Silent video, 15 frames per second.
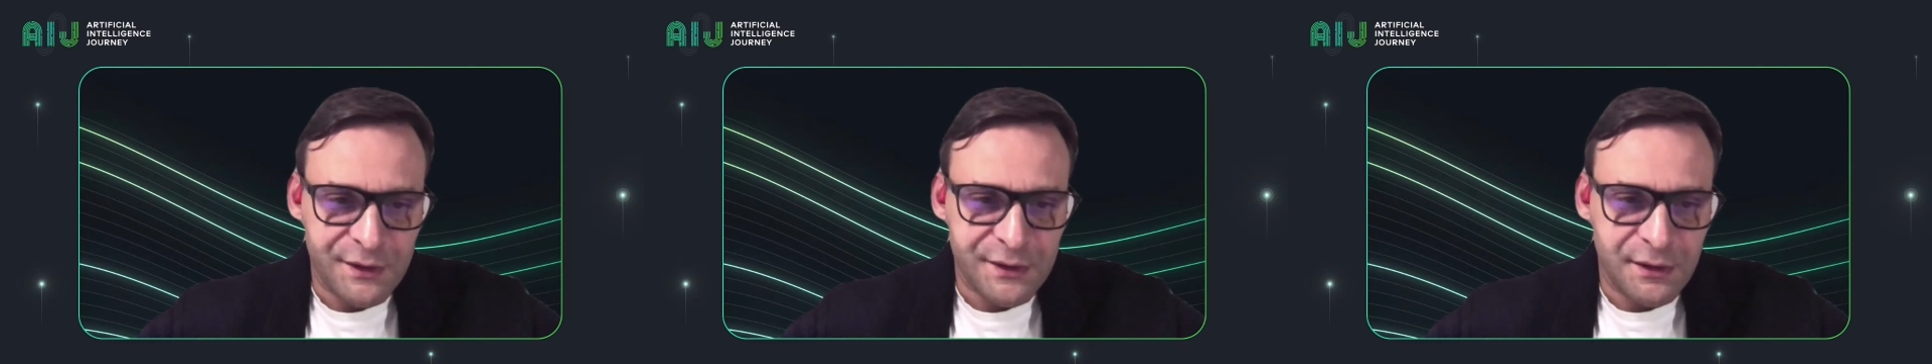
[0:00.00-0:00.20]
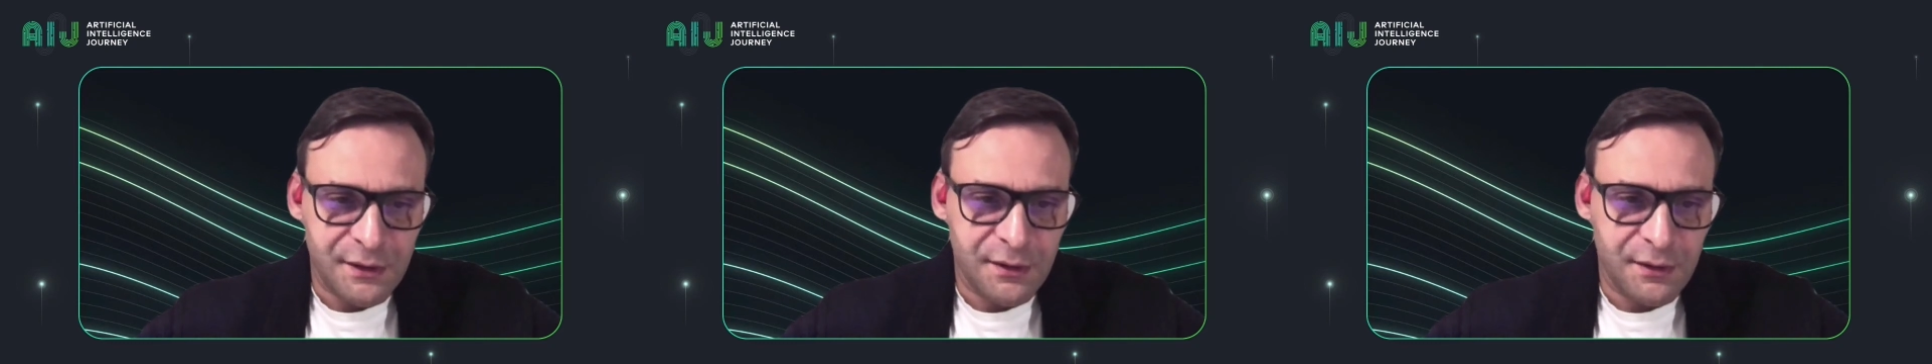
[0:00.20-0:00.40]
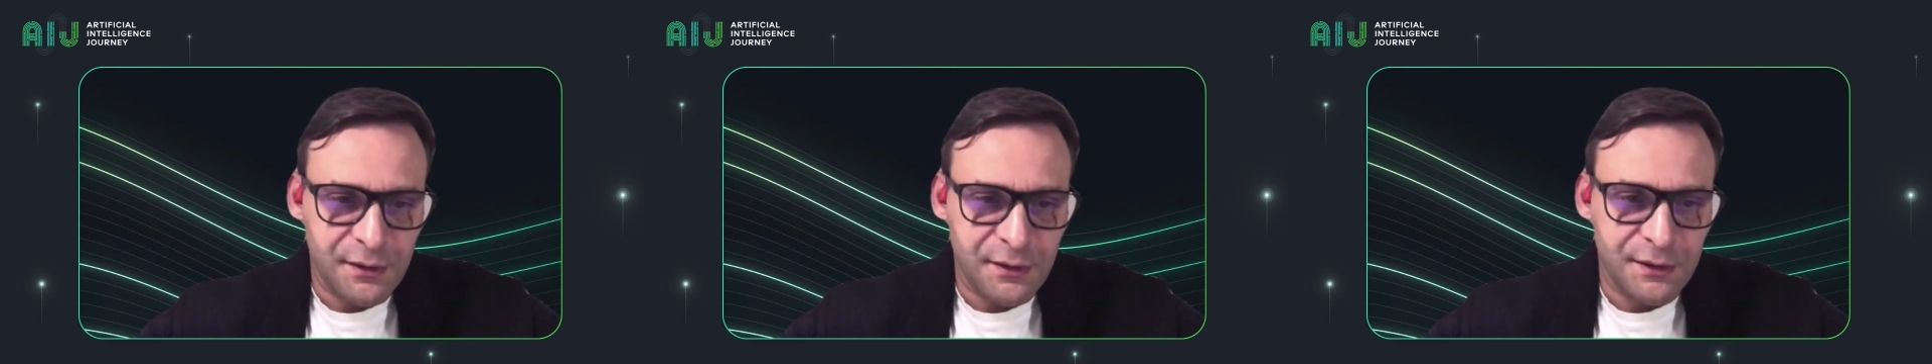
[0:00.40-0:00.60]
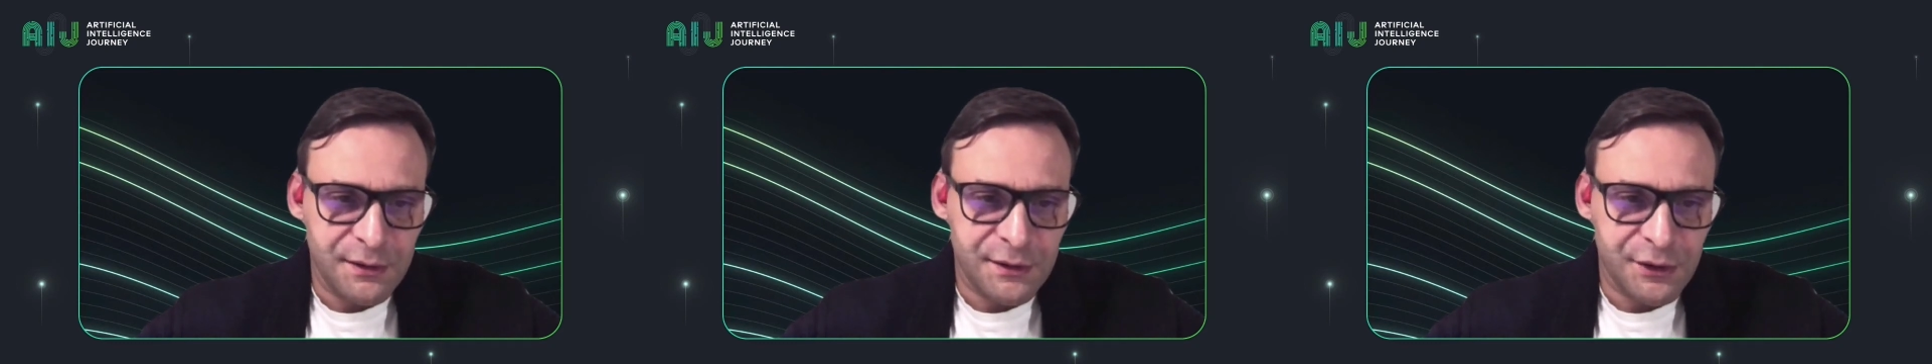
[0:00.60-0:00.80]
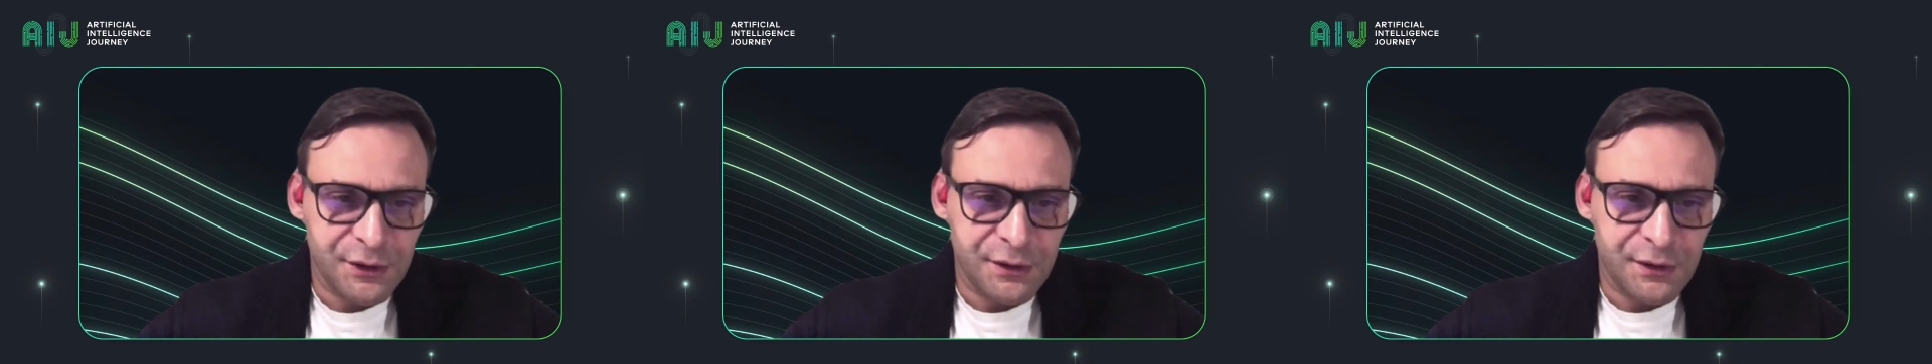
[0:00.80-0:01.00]

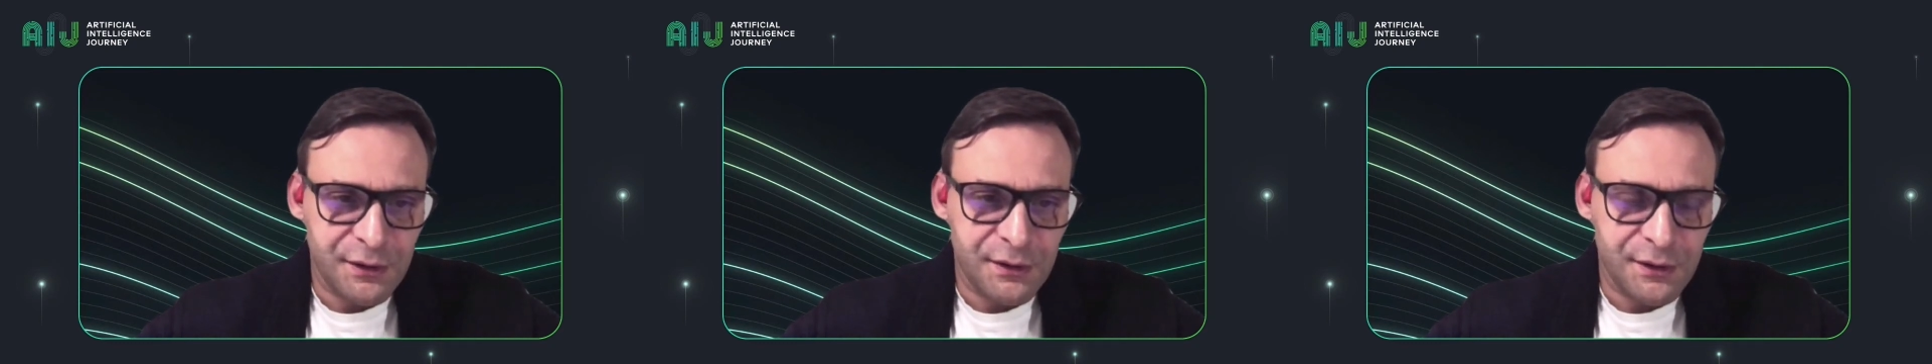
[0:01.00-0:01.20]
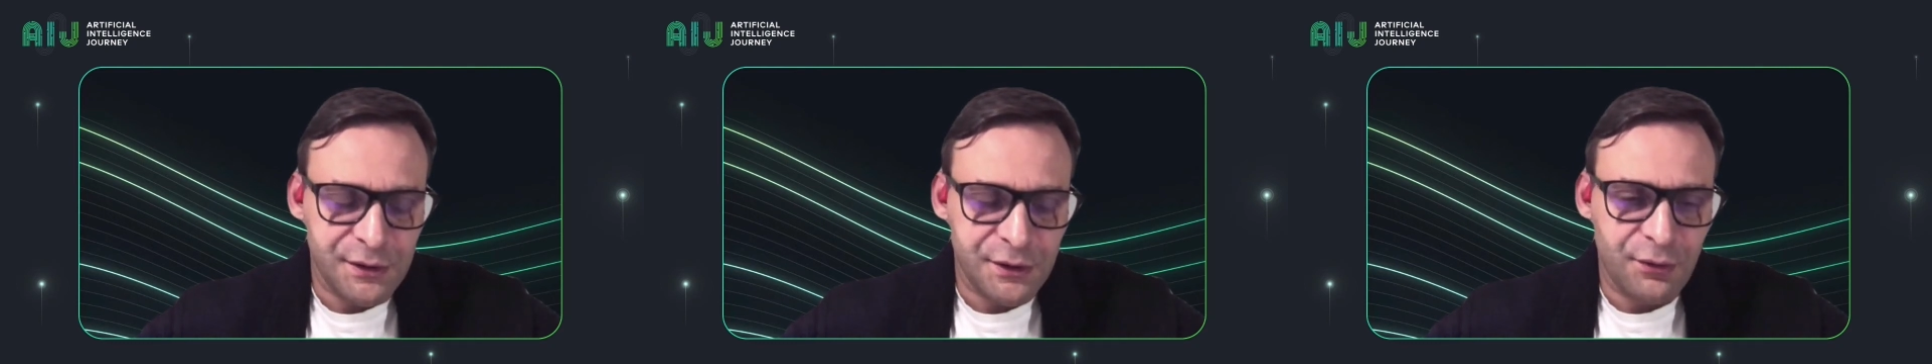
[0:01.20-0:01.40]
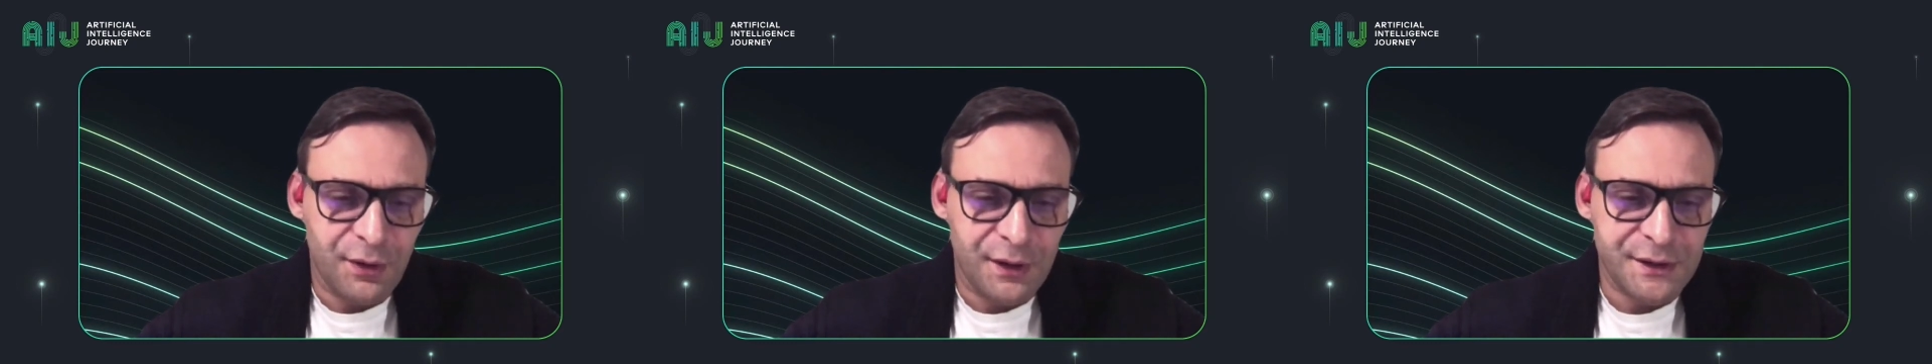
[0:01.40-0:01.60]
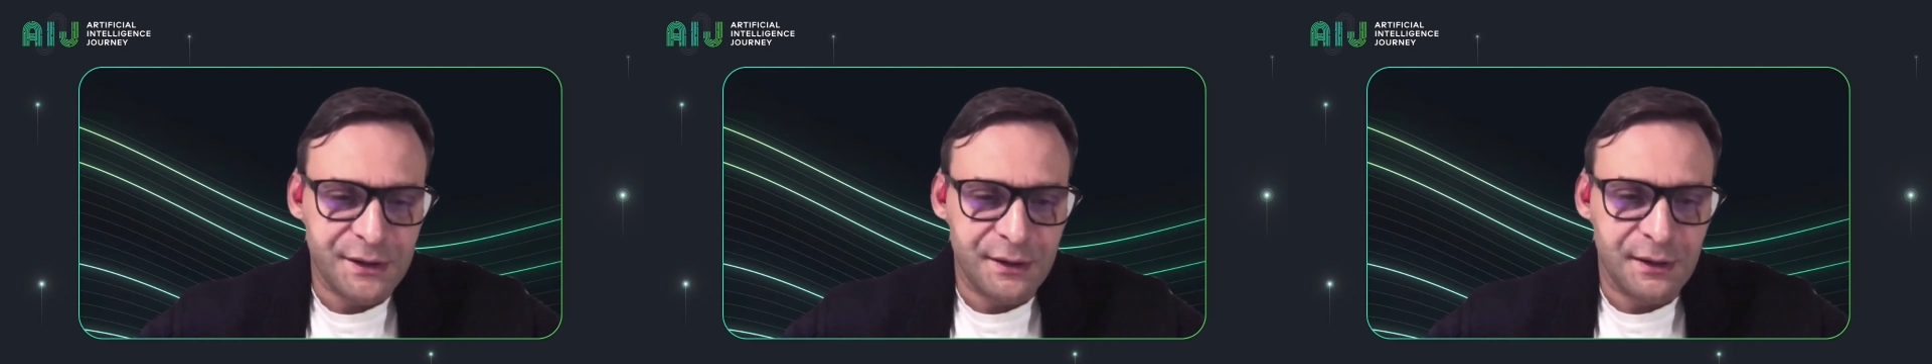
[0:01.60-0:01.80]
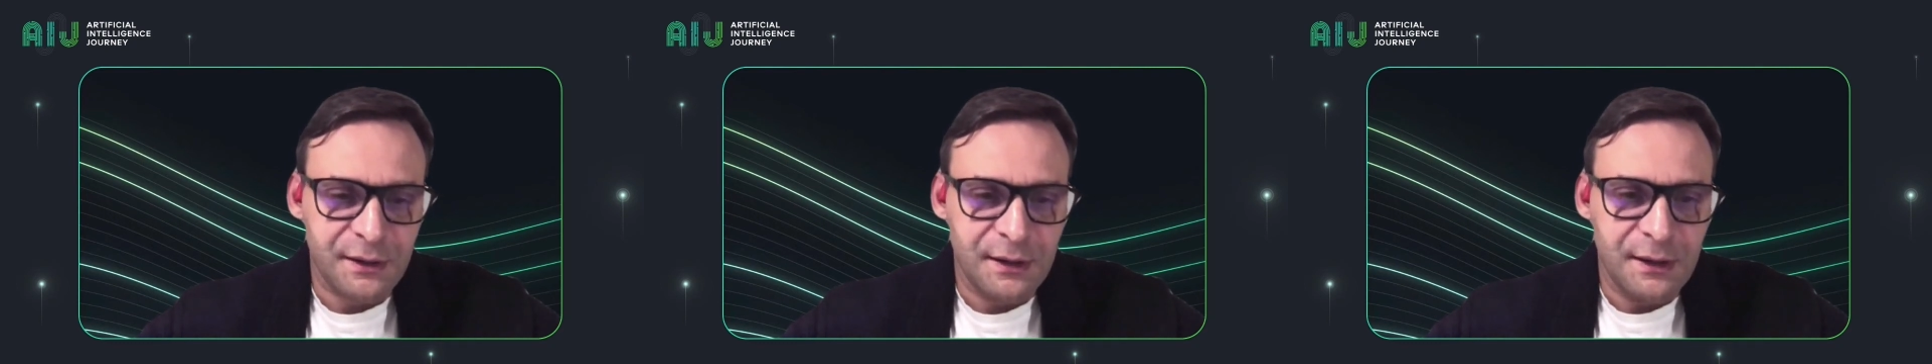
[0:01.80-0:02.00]
forecast
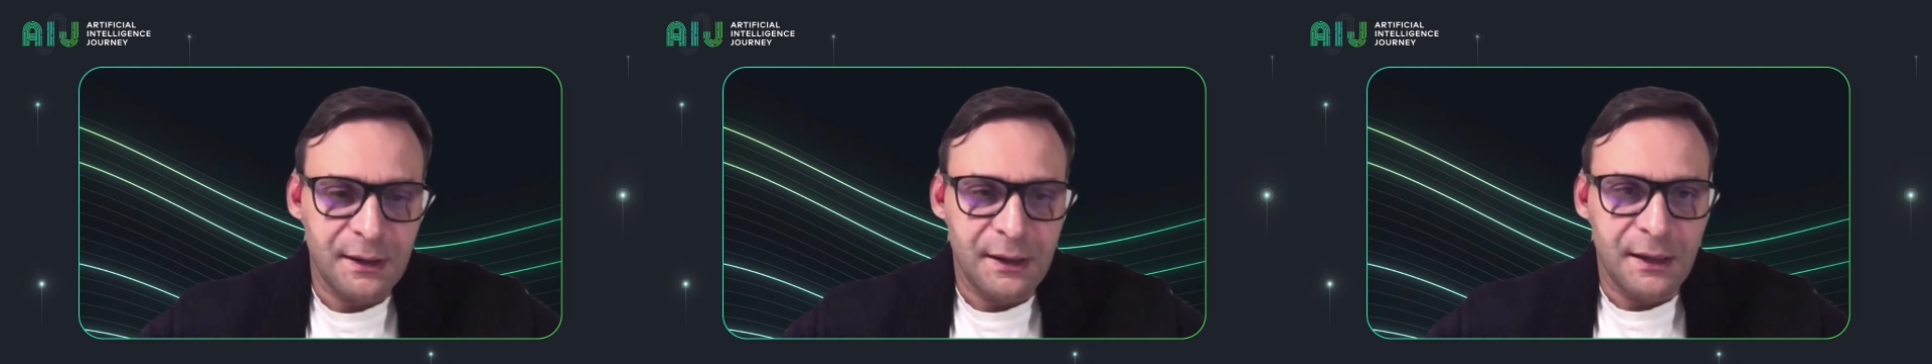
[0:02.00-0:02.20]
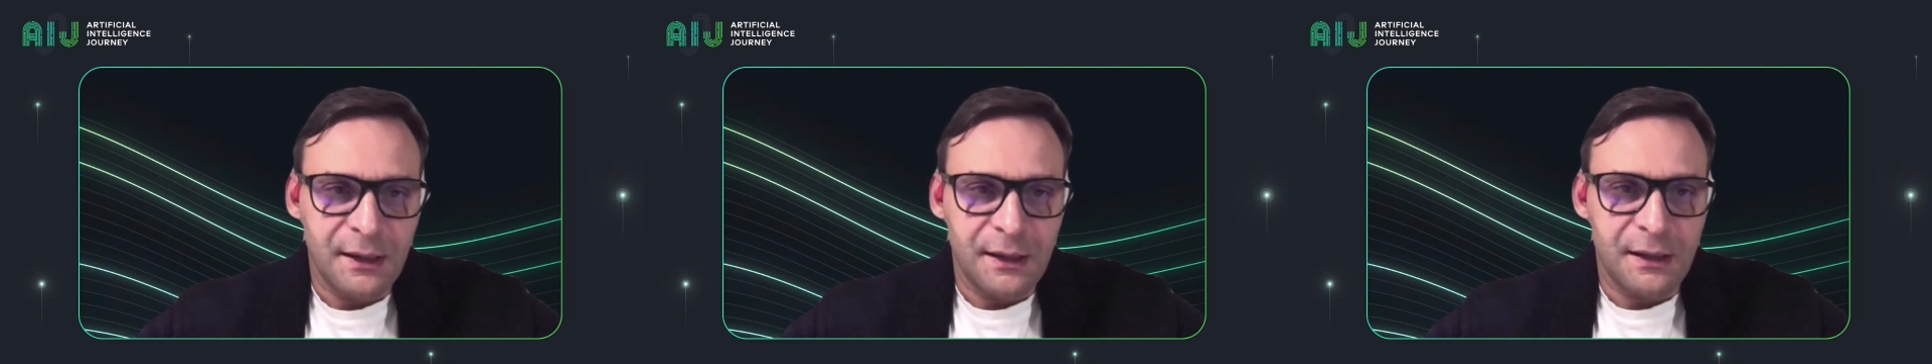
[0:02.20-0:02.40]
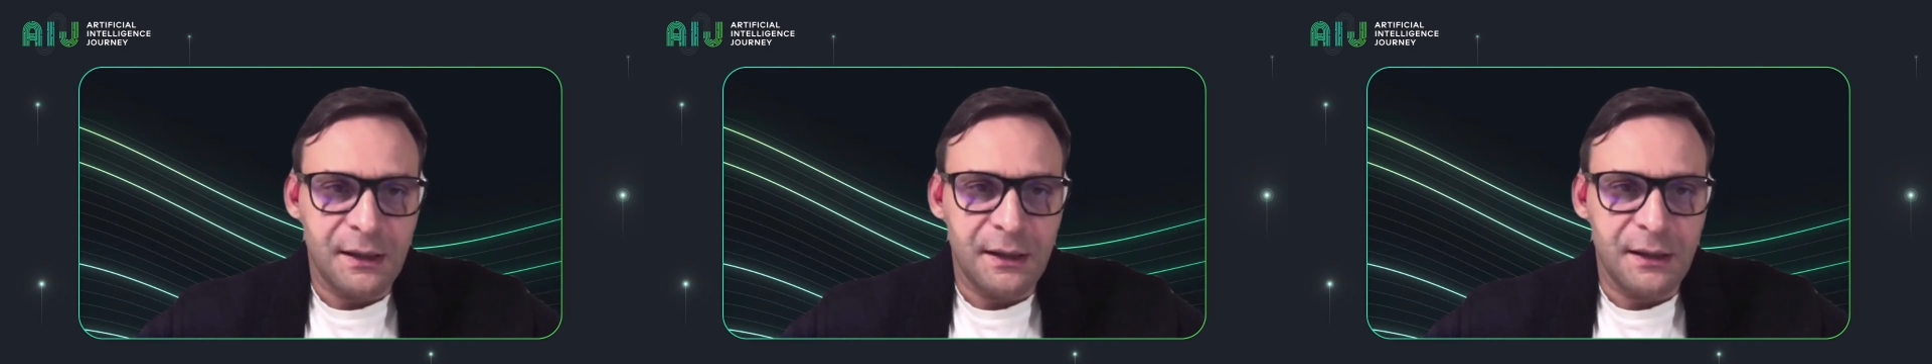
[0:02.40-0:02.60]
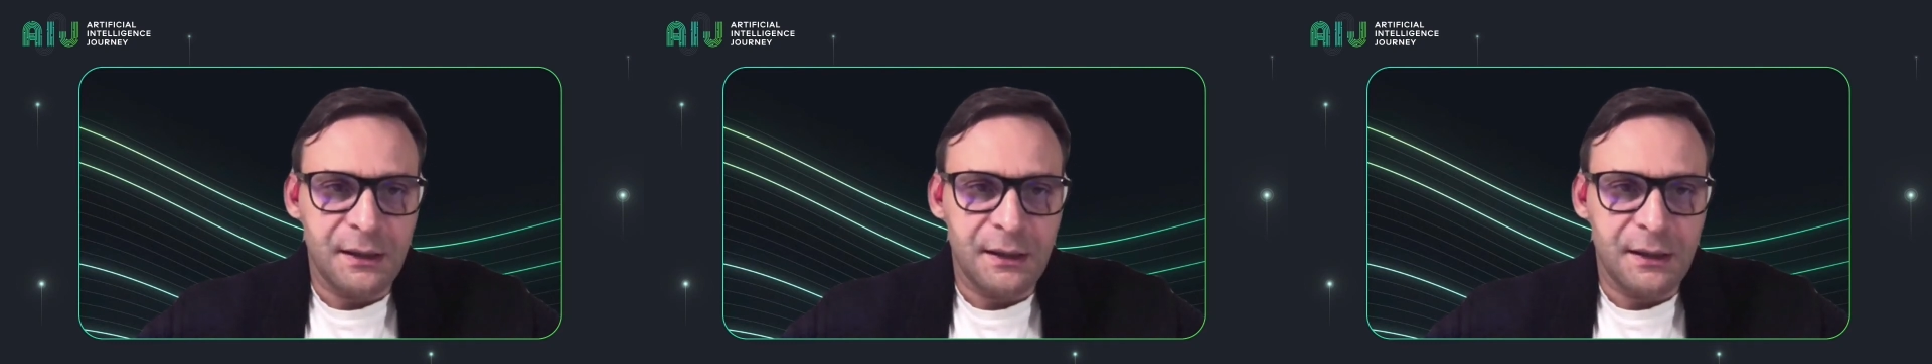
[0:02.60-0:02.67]
model